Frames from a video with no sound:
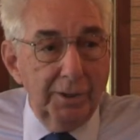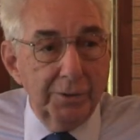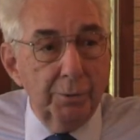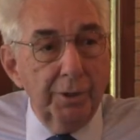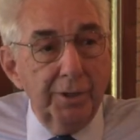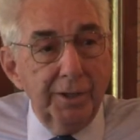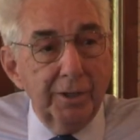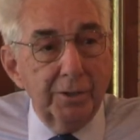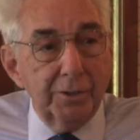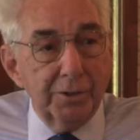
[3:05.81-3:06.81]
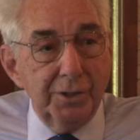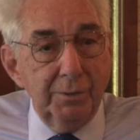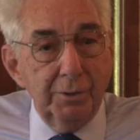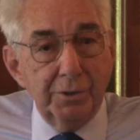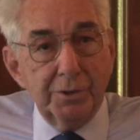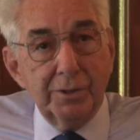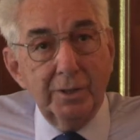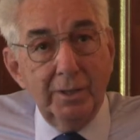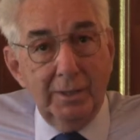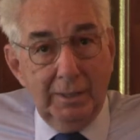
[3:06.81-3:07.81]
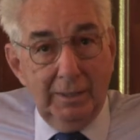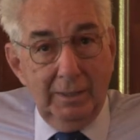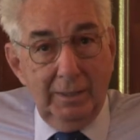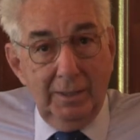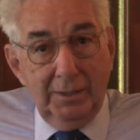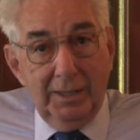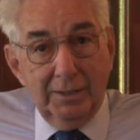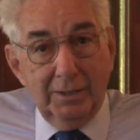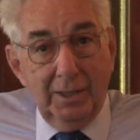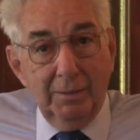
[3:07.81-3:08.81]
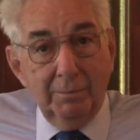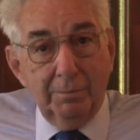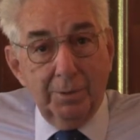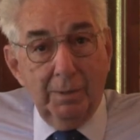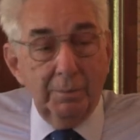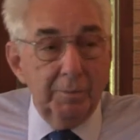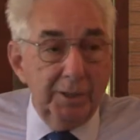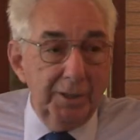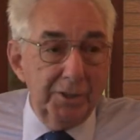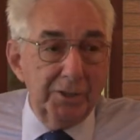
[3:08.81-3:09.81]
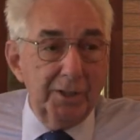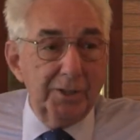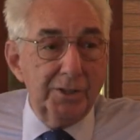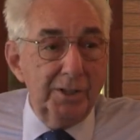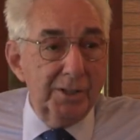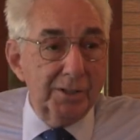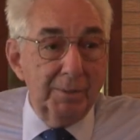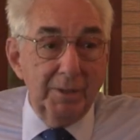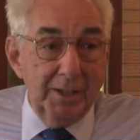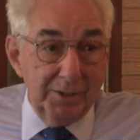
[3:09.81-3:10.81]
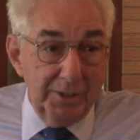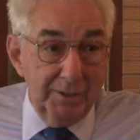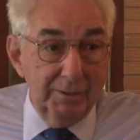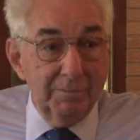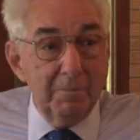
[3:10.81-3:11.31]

He's one of the elders. He was at that time probably in his 60s, I'm guessing.